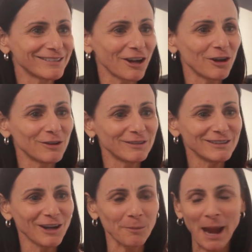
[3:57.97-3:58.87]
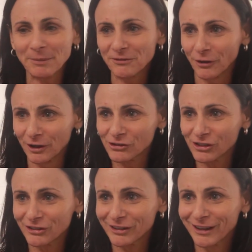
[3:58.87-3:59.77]
So, you know, I'm happy for her.
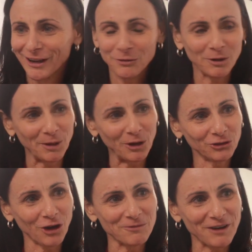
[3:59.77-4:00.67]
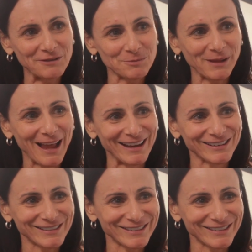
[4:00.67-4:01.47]
She's one all-time favorite players.